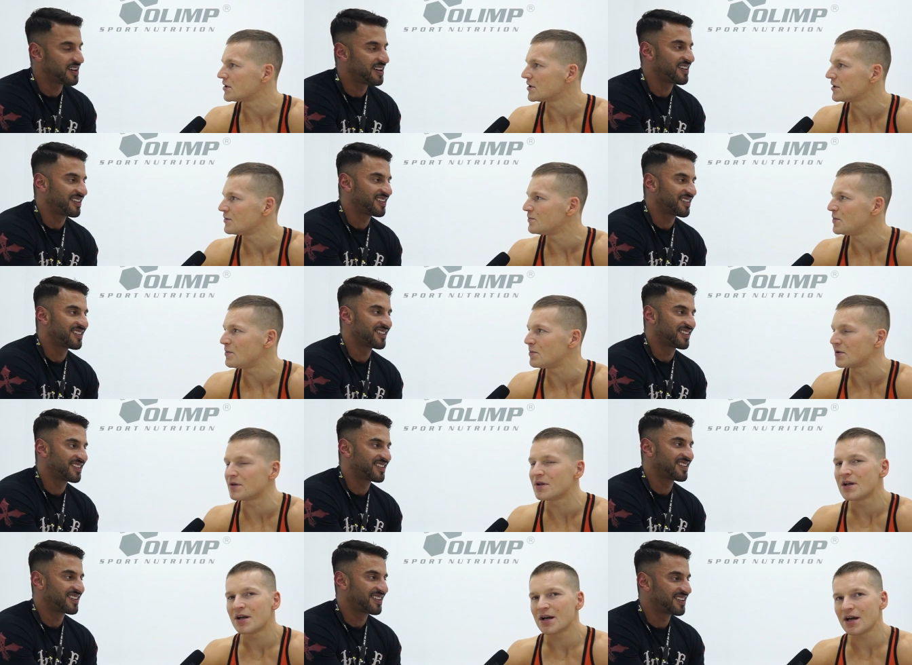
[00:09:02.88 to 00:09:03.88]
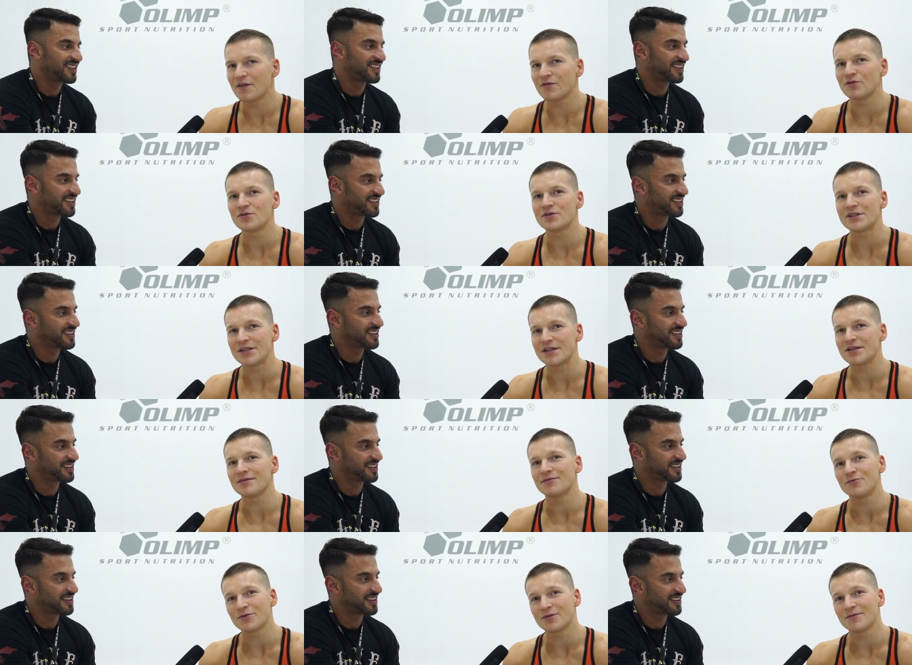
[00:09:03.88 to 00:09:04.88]
Speaker 1: uh, people have to think
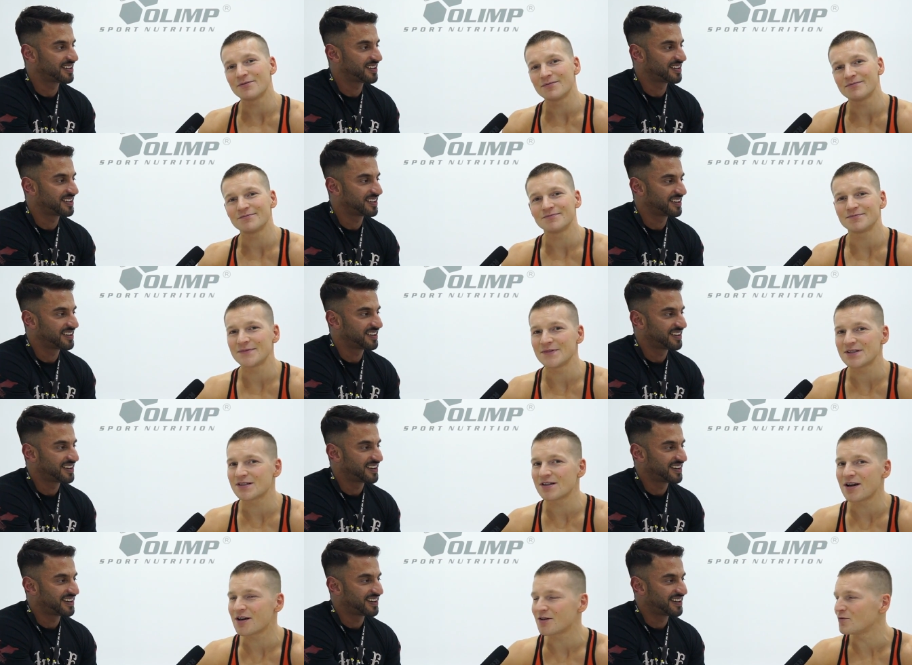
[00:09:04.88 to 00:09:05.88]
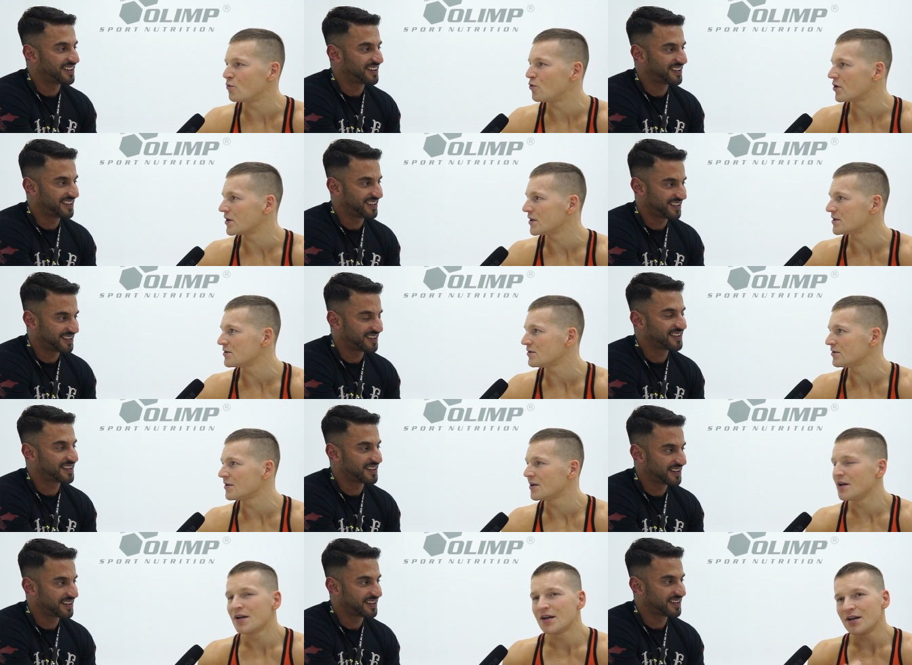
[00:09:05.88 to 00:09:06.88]
what it's hard work. It's
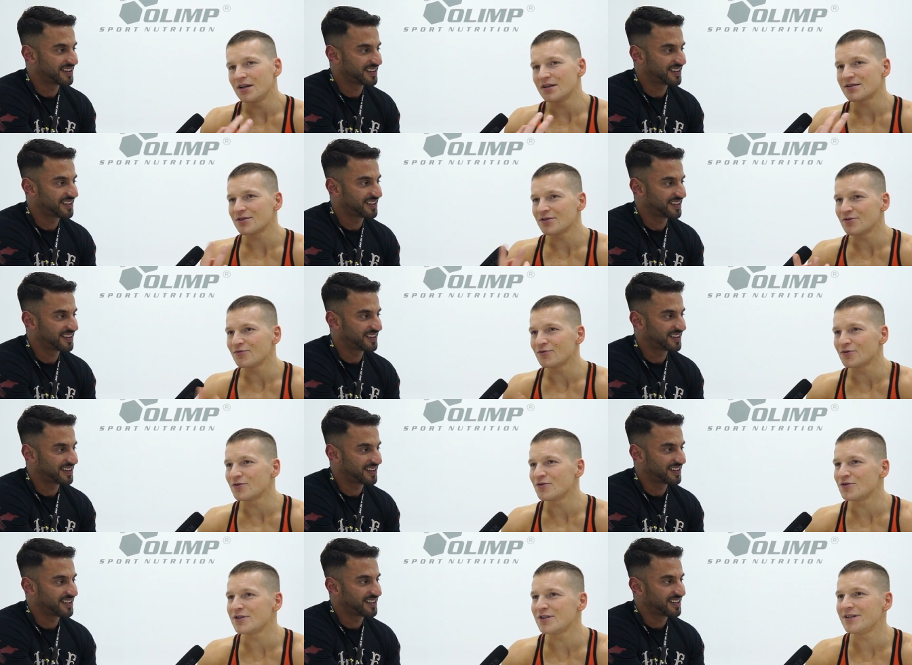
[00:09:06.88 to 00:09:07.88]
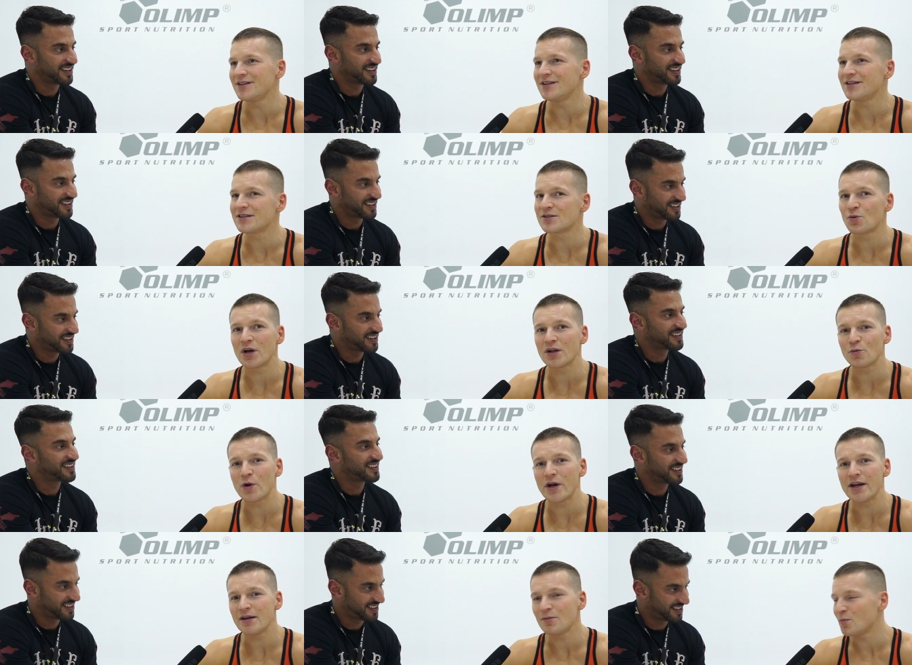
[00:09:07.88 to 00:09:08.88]
not, it's you, what you see, it's one
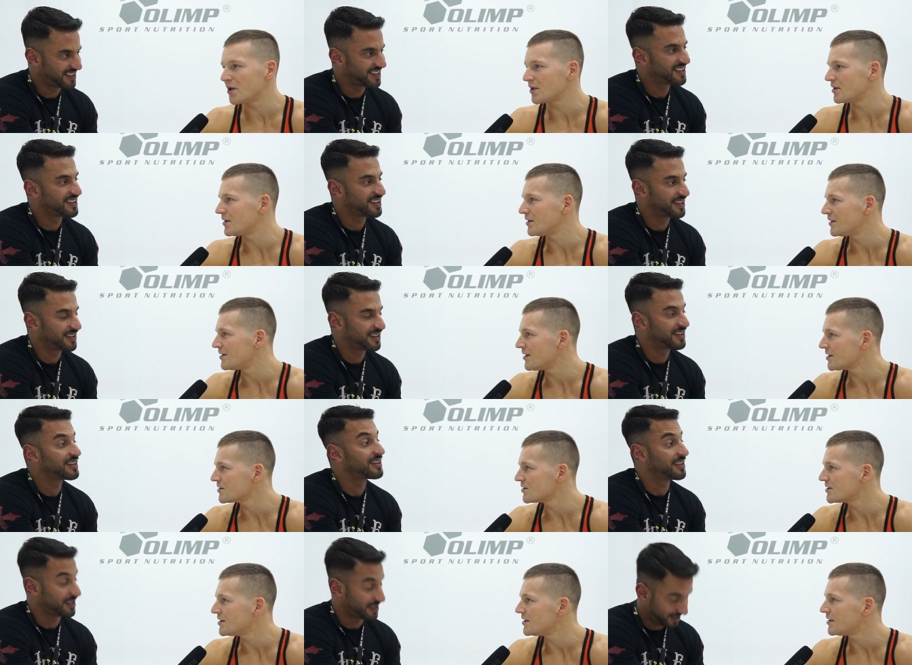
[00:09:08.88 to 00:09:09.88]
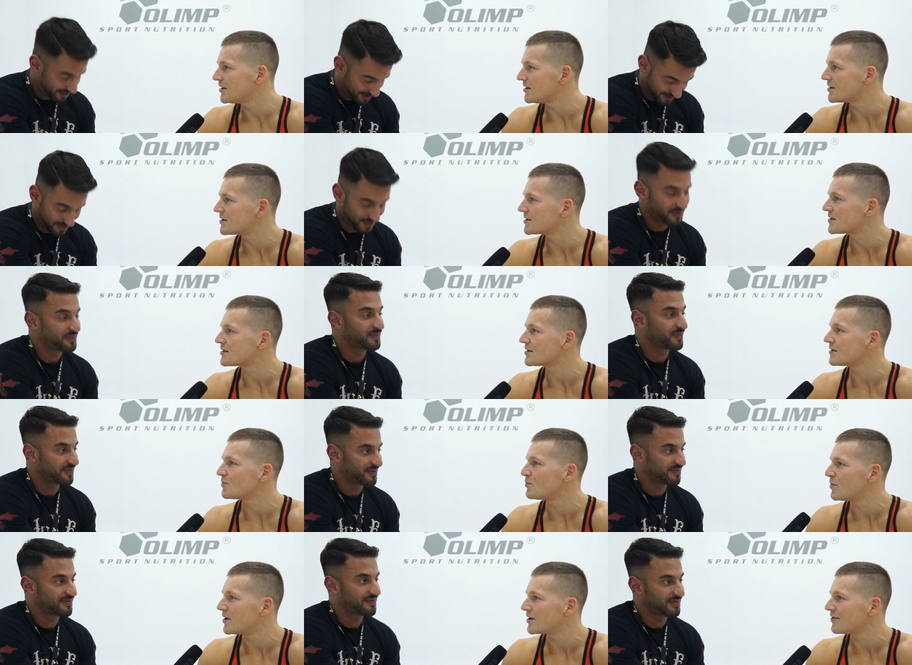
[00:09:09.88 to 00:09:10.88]
way, but another thing, it's uh,
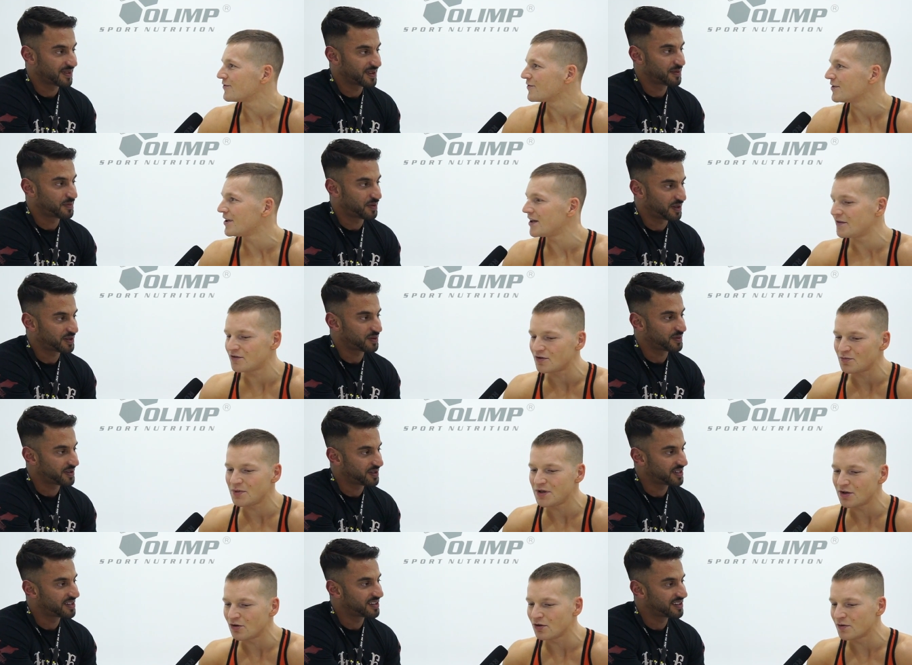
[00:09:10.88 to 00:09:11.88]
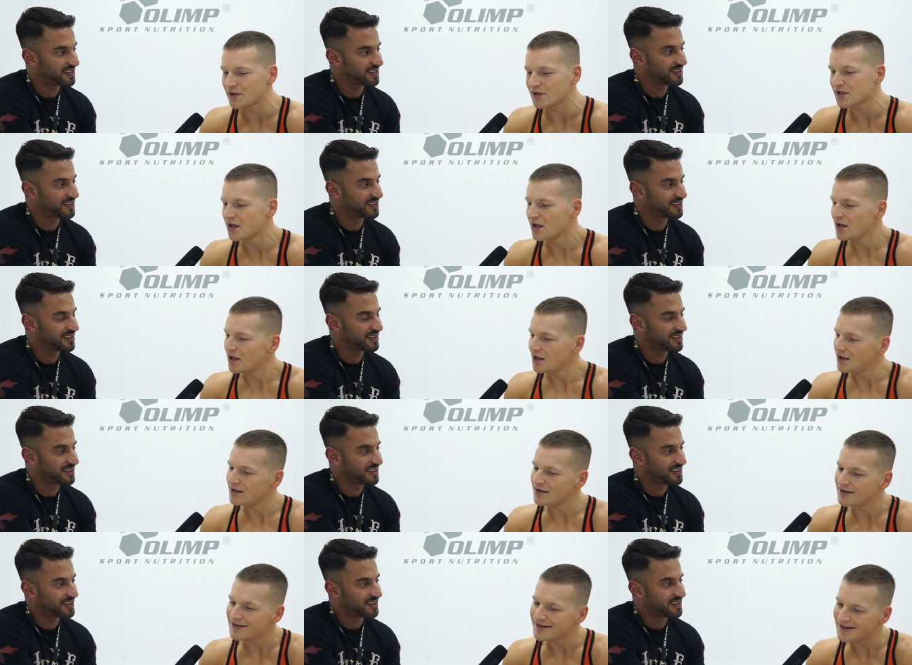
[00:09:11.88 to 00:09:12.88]
part of the life to be always
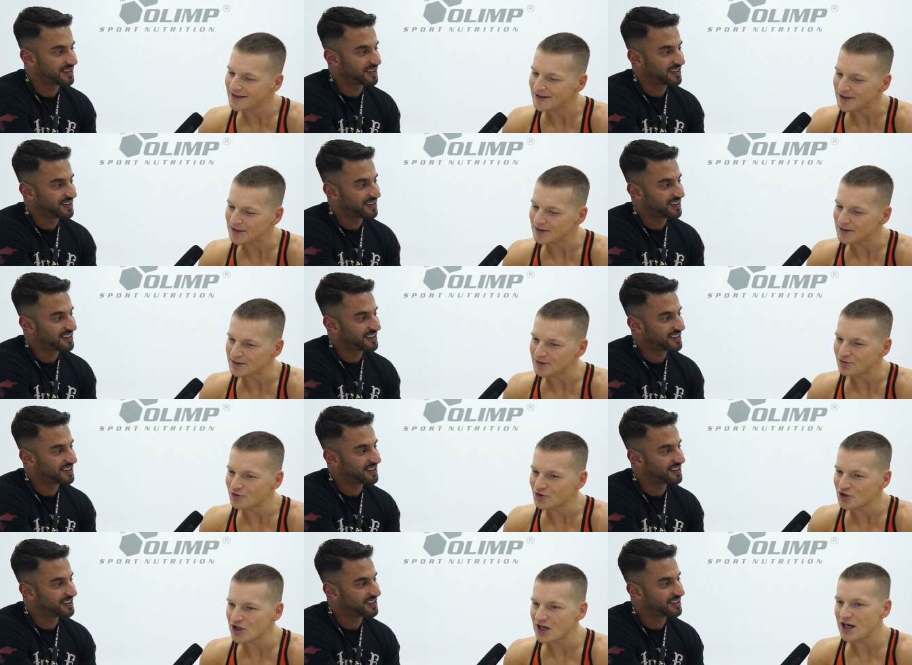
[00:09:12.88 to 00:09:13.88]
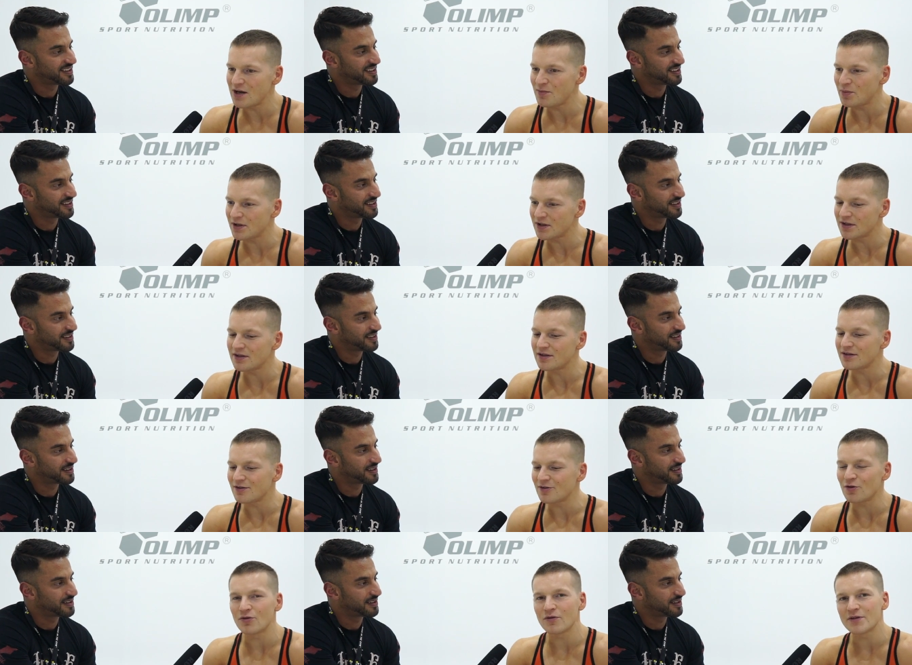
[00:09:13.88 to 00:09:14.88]
in the good shape and then
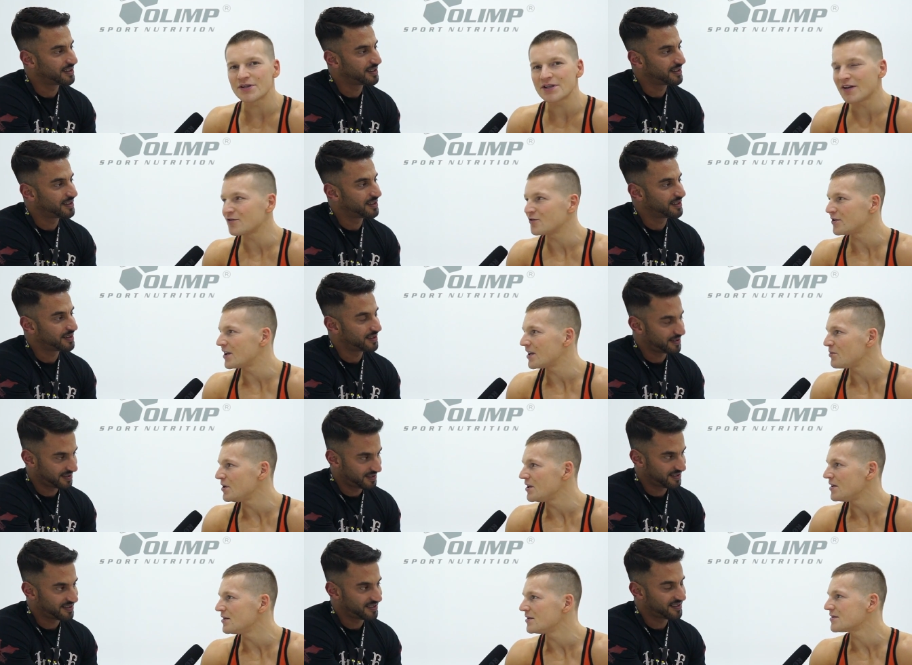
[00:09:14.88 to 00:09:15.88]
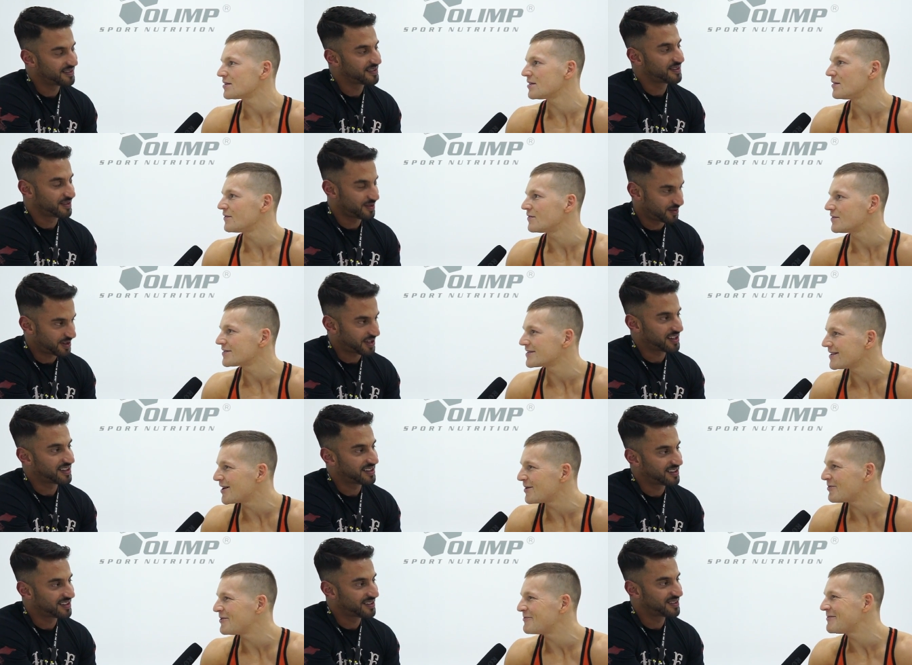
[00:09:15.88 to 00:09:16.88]
always have to take meals and
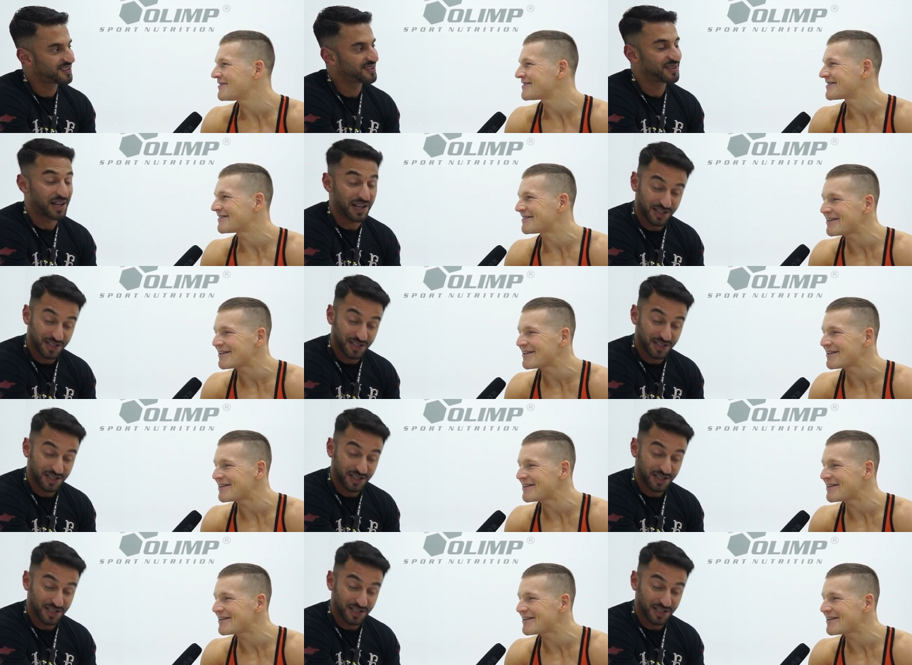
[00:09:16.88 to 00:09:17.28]
supplements and